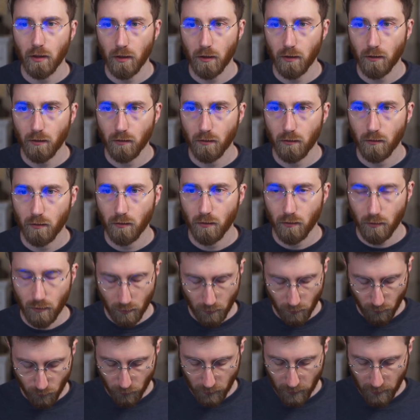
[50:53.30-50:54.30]
here,
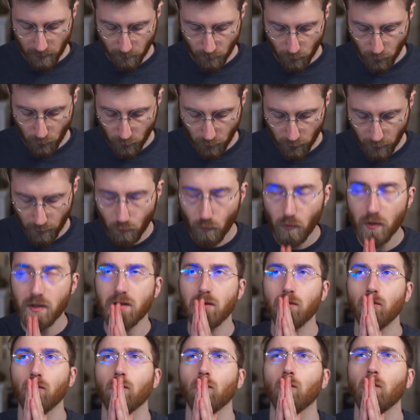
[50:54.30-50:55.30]
we can put
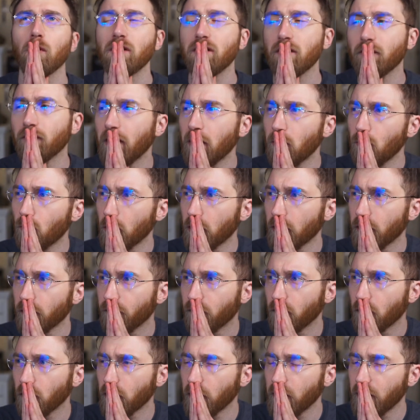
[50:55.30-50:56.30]
what's the right word
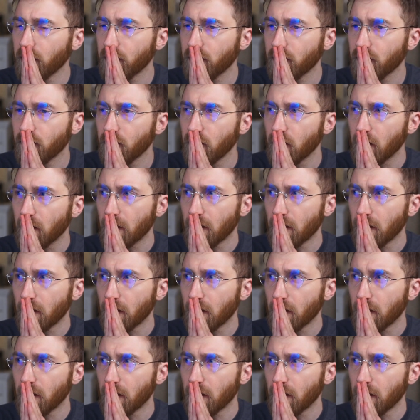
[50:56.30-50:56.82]
for it?